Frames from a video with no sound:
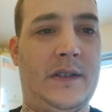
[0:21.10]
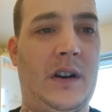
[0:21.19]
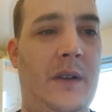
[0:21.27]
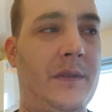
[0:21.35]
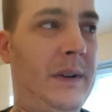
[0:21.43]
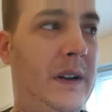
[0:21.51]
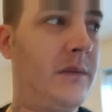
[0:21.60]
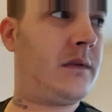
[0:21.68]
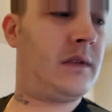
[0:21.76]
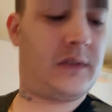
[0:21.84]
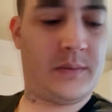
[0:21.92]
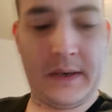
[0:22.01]
is the time? It's
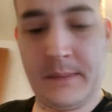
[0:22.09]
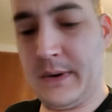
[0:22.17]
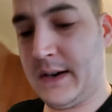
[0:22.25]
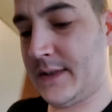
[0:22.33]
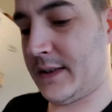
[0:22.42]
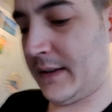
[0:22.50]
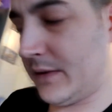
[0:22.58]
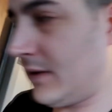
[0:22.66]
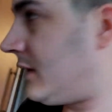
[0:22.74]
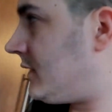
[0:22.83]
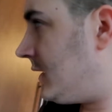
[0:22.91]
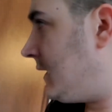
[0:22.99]
about 20 past
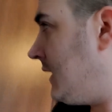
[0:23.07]
7.